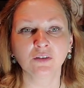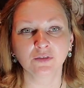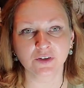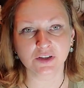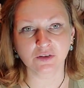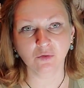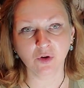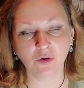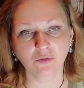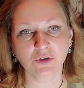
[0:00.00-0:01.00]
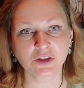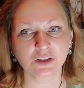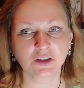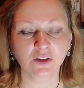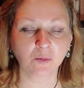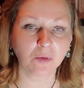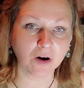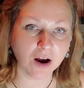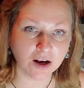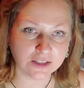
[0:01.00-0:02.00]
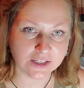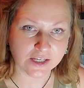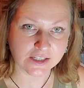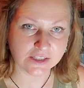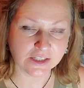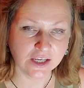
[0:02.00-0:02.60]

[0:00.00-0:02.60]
first of all, we're just gonna practice